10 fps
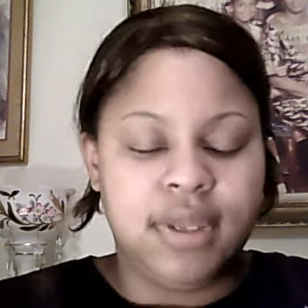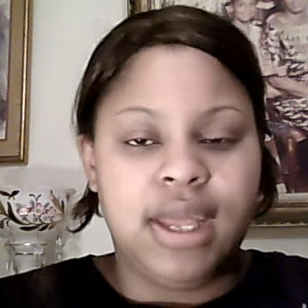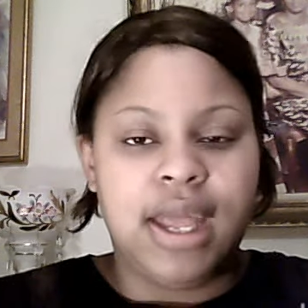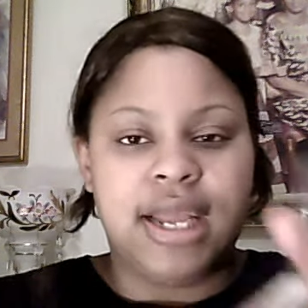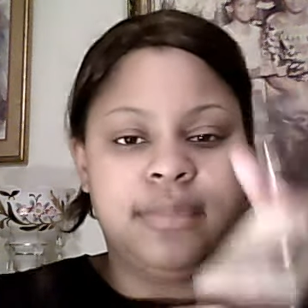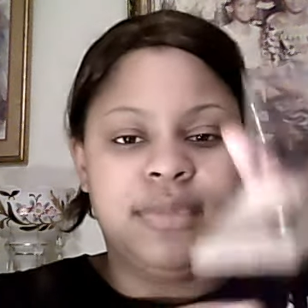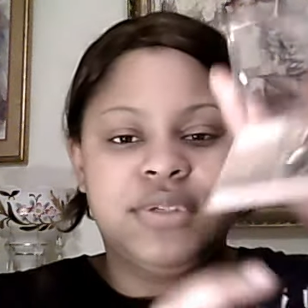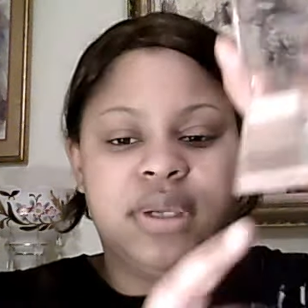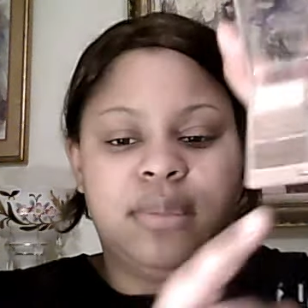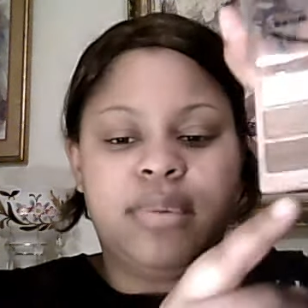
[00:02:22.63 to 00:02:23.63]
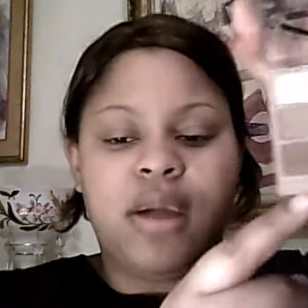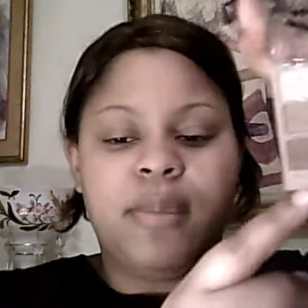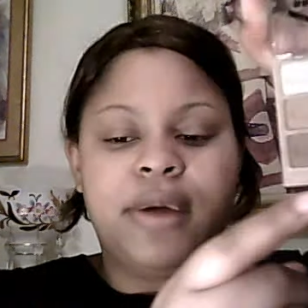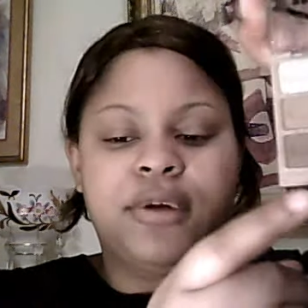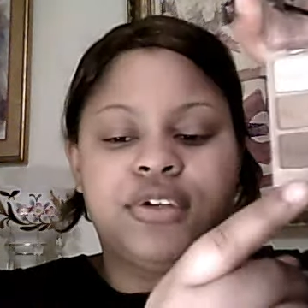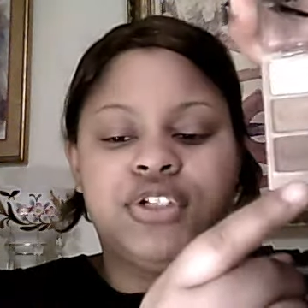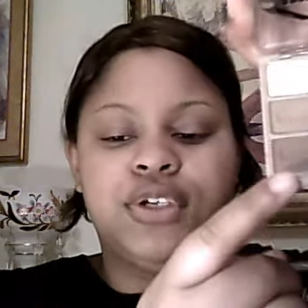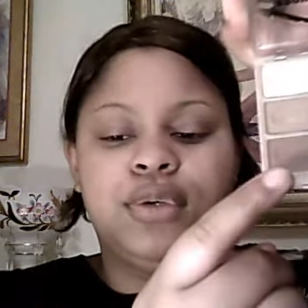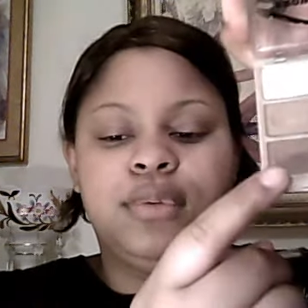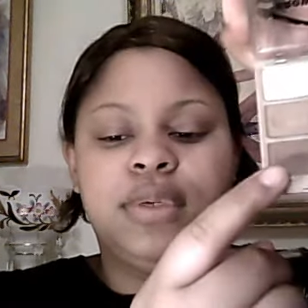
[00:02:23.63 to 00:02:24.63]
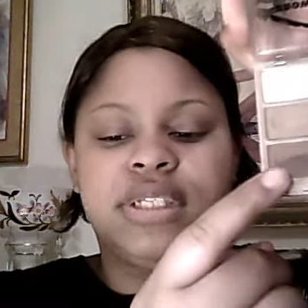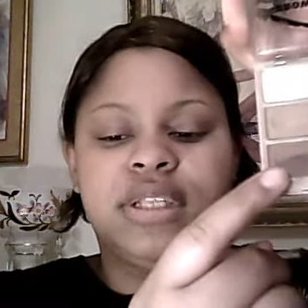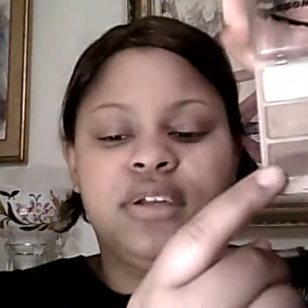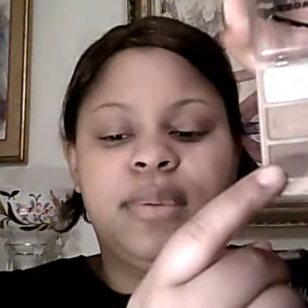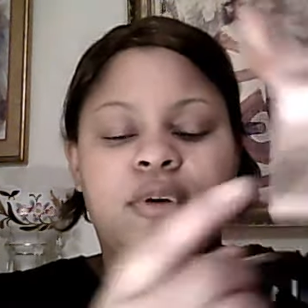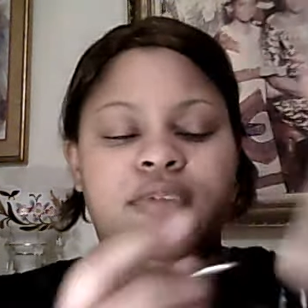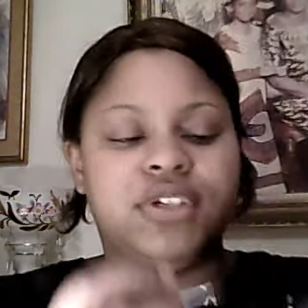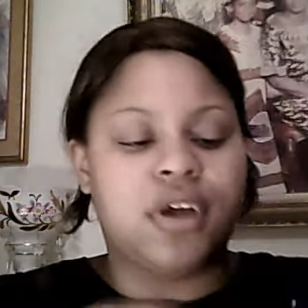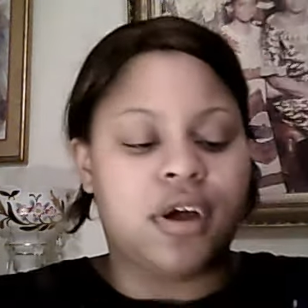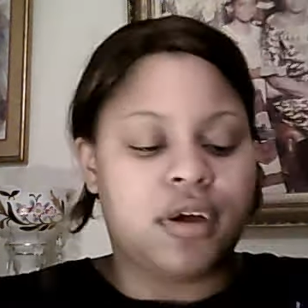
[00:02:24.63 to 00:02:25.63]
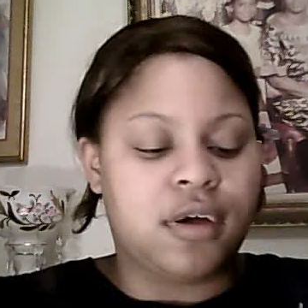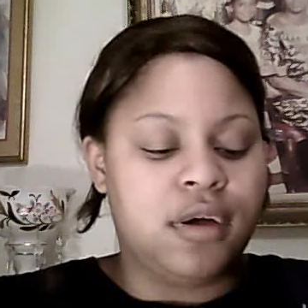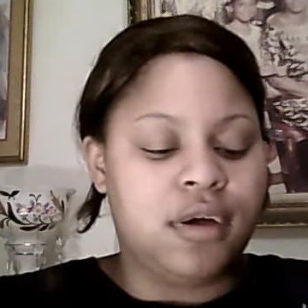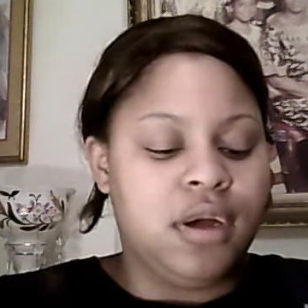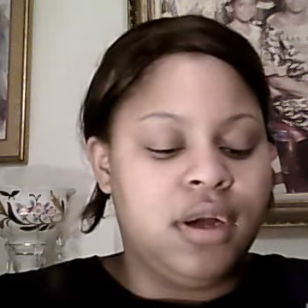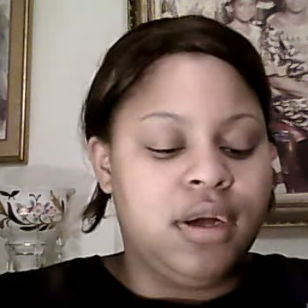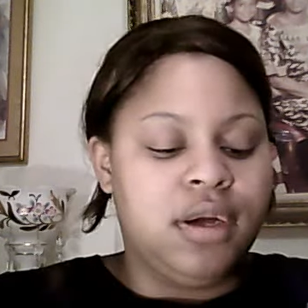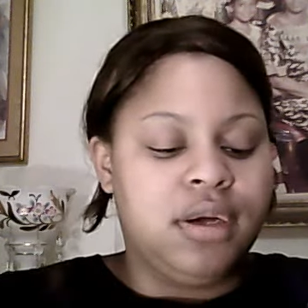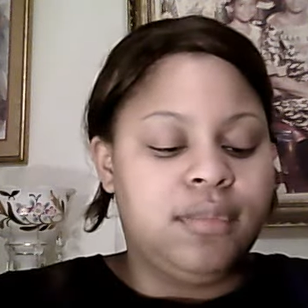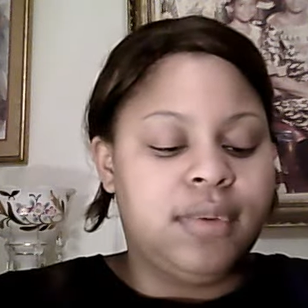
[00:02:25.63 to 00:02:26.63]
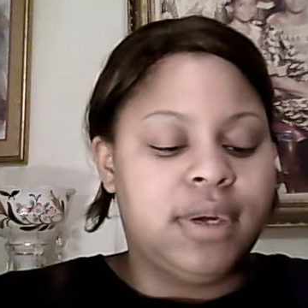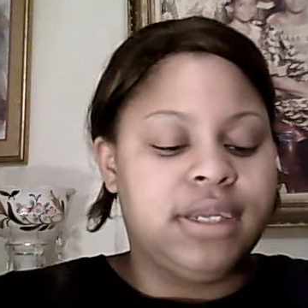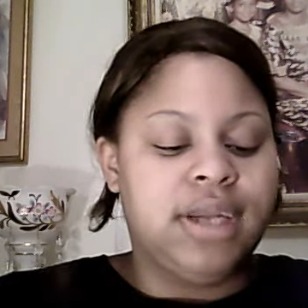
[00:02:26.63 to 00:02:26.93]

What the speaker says: And I'm using Brow Powder 2. It's a little bit more of a darker one.